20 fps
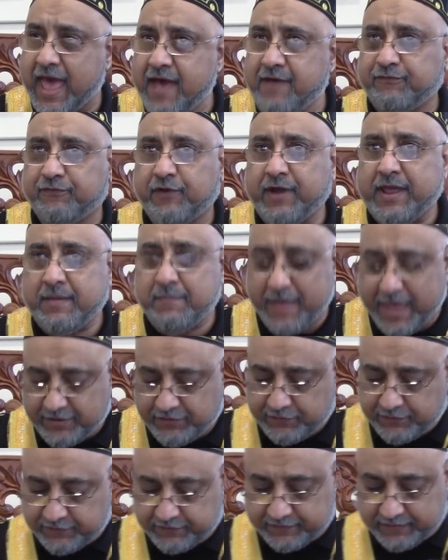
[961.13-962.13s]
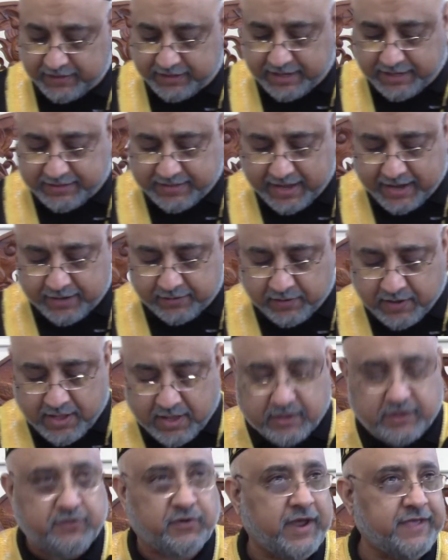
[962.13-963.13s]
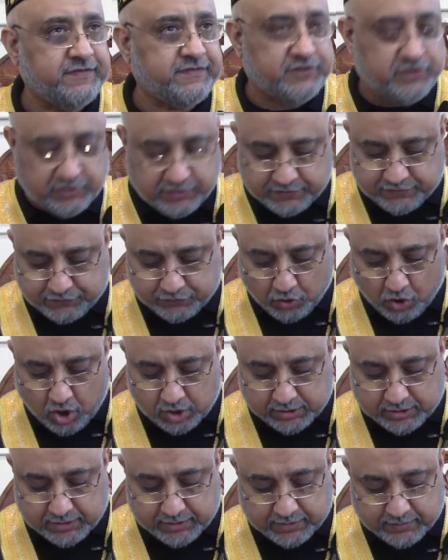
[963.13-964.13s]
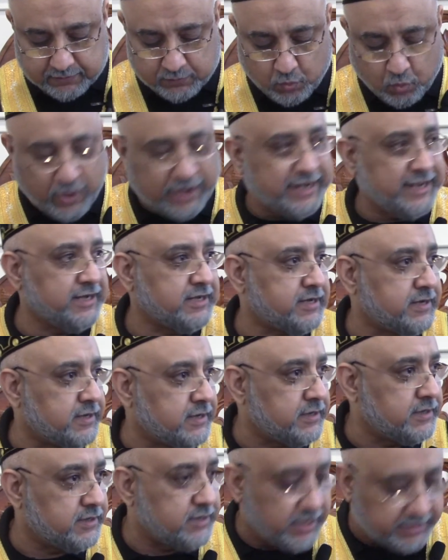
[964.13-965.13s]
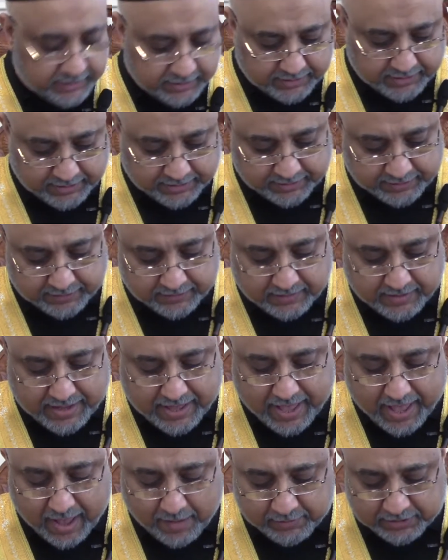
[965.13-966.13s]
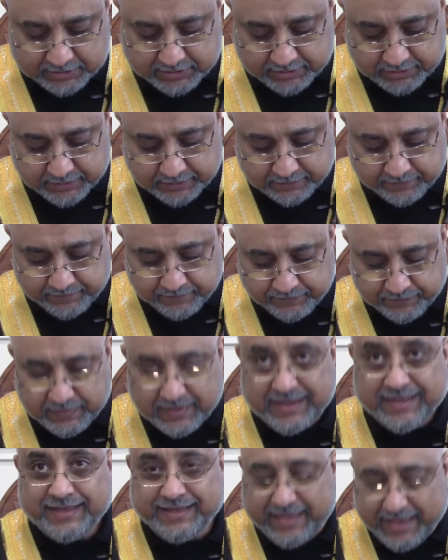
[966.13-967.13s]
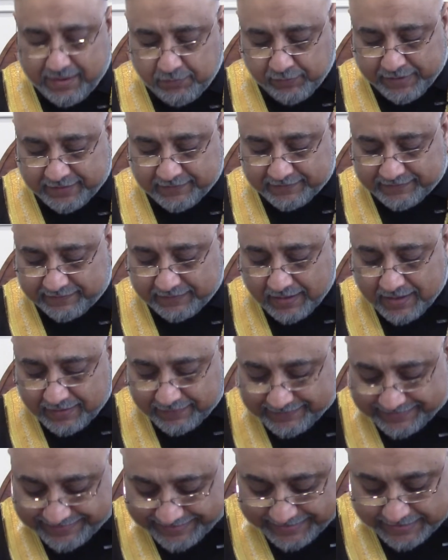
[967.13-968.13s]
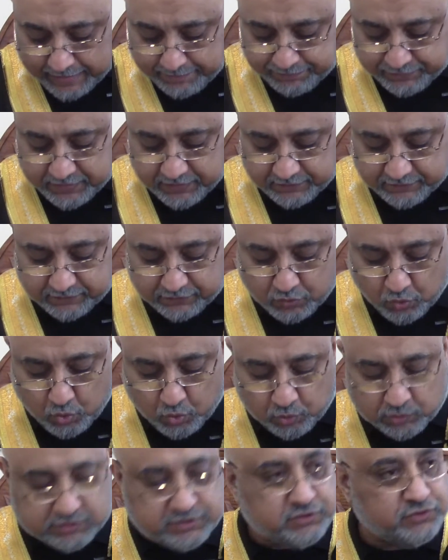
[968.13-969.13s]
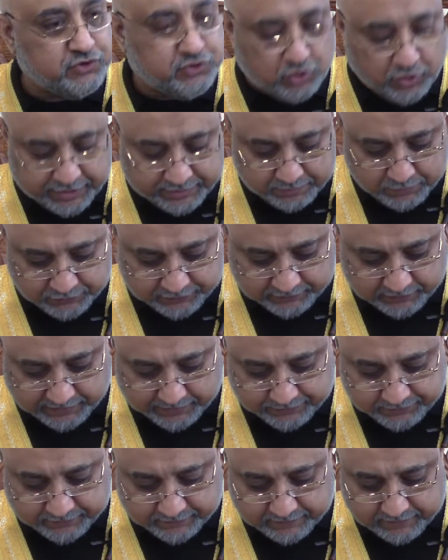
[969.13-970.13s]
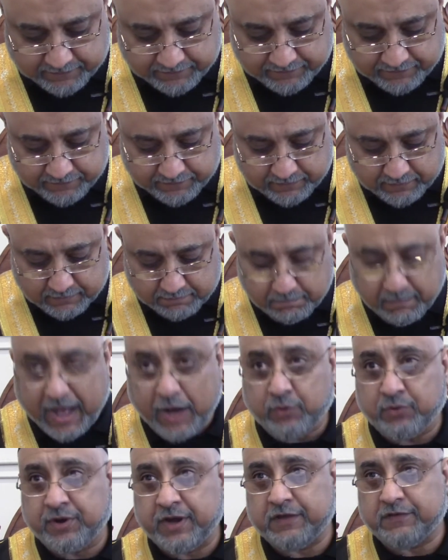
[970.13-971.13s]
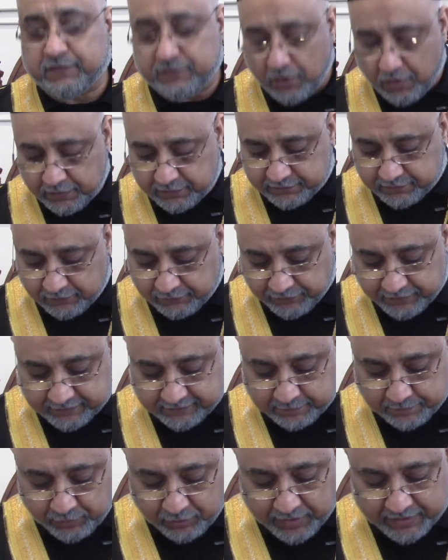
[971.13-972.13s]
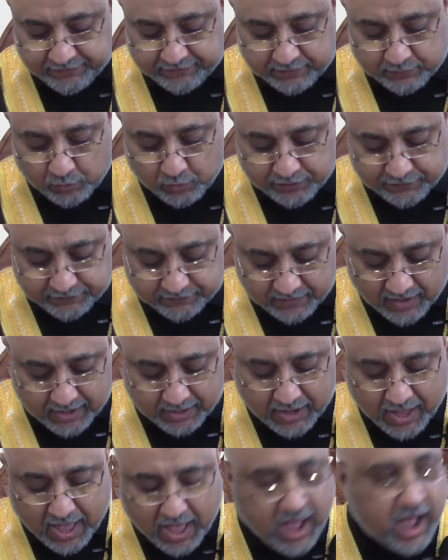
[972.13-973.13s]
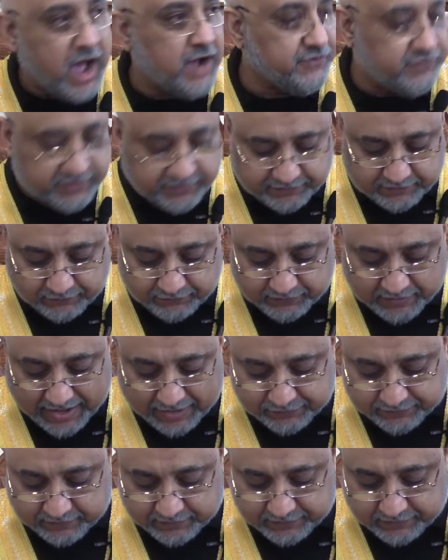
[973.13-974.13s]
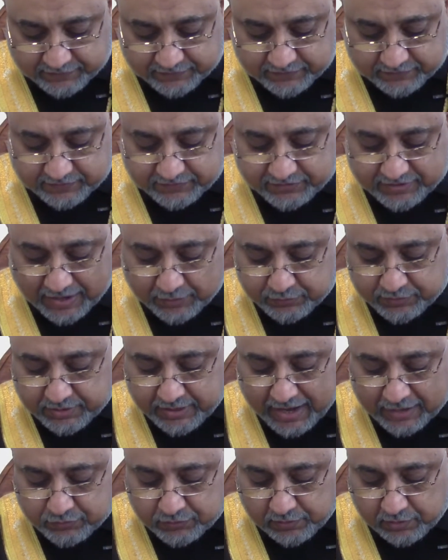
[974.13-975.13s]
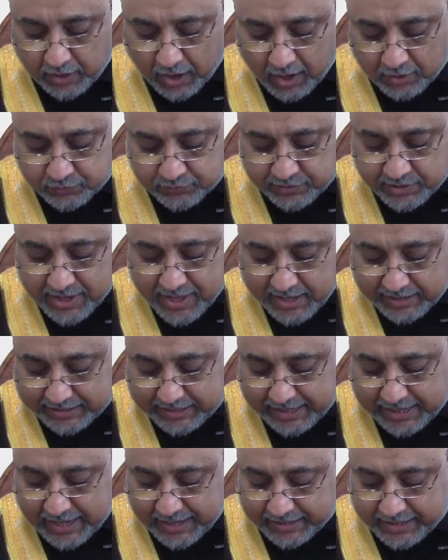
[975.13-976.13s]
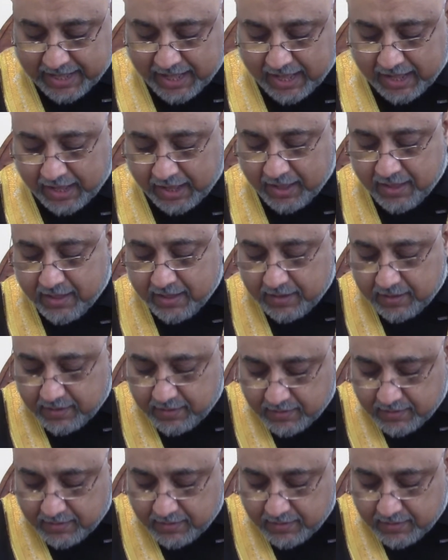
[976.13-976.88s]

every major city there, Christchurch, Auckland, Wellington, Dunedin, Hamilton. Kiwis skipped school to join Muslims. Maori songs of inspiration were sung. Hundreds of thousands shouted out loud, Kia kaha,